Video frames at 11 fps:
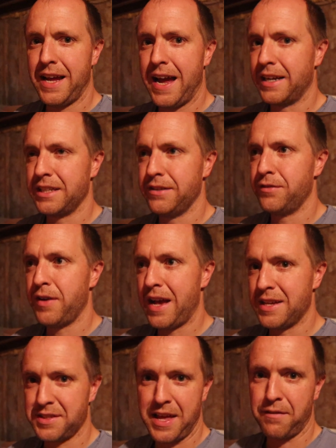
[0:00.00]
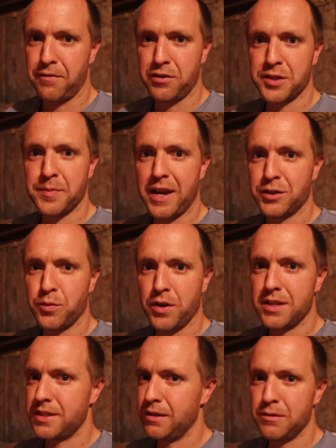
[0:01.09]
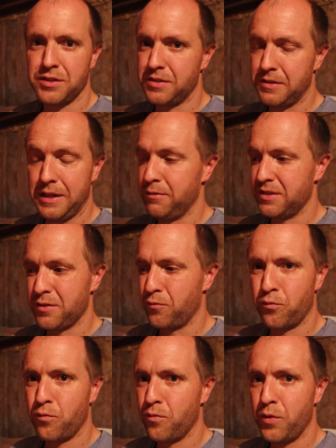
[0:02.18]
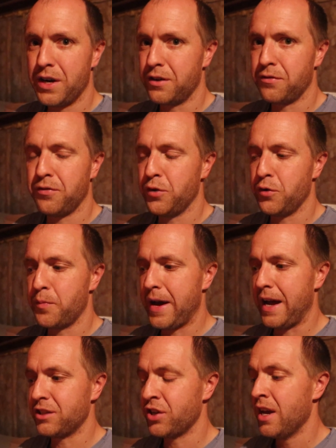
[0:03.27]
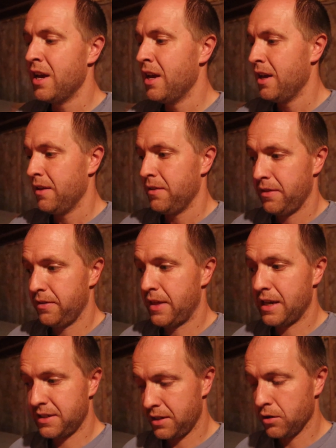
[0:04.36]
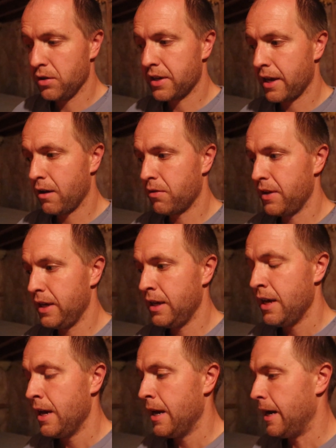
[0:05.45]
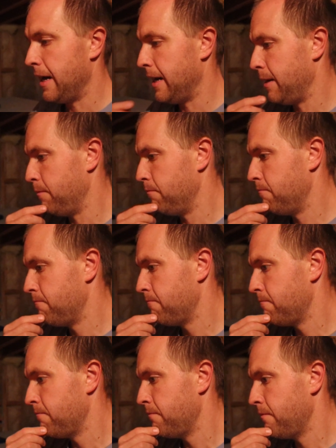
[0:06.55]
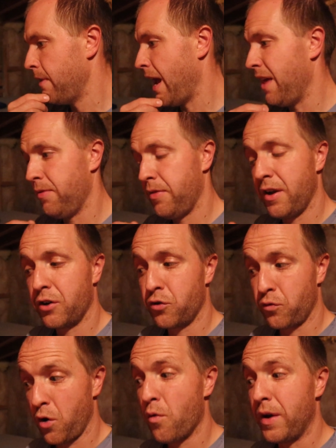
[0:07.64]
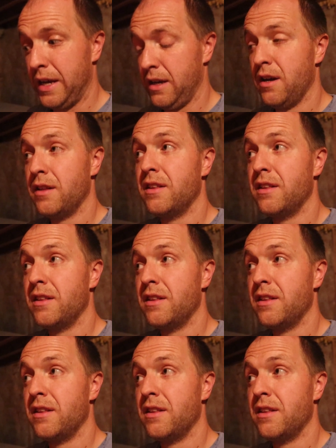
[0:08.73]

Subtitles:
and active as that first batch was. It was a weird fluke batch. They still look healthy, and they're growing.